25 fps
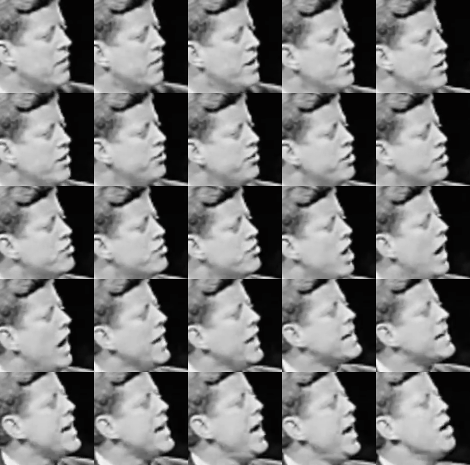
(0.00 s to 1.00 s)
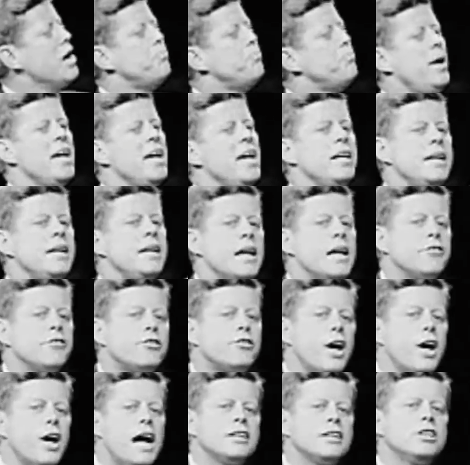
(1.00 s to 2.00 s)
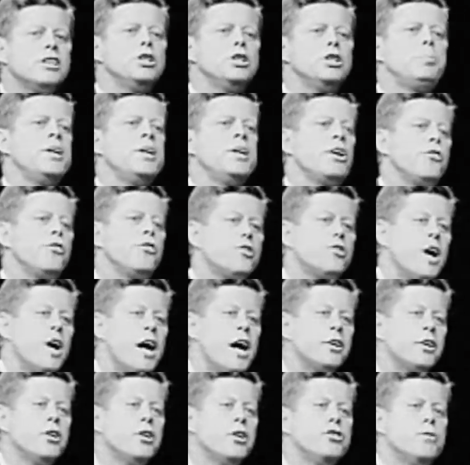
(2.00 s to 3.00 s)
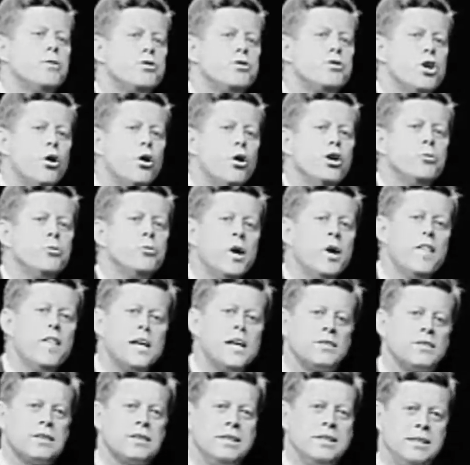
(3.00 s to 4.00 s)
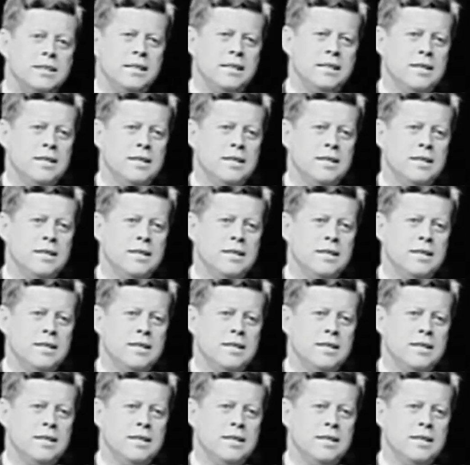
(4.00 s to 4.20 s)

This is not a campaign against doctors, because doctors have joined with us.